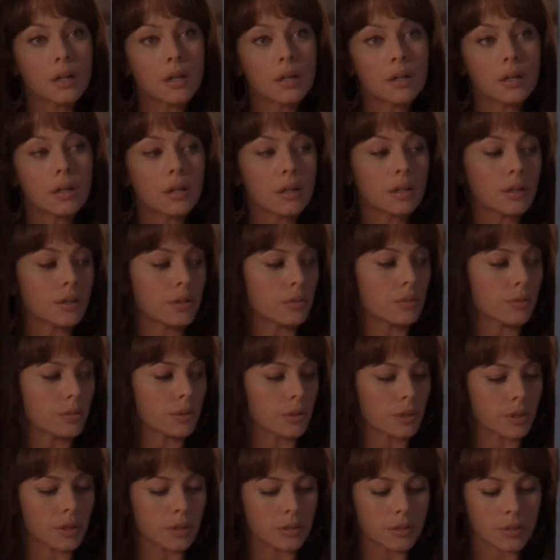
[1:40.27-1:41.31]
Uh, you
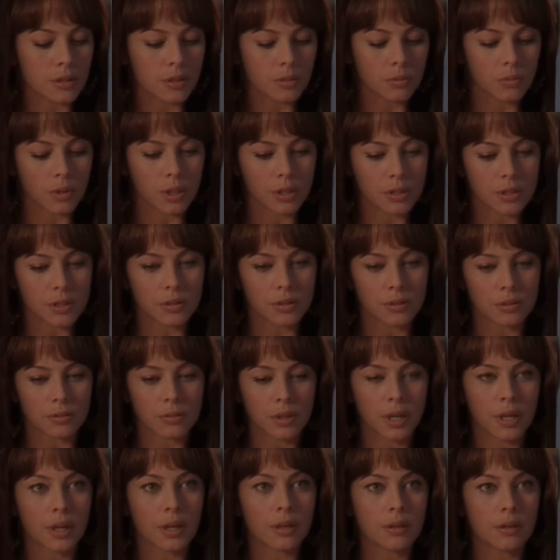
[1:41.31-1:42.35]
really don't want to, and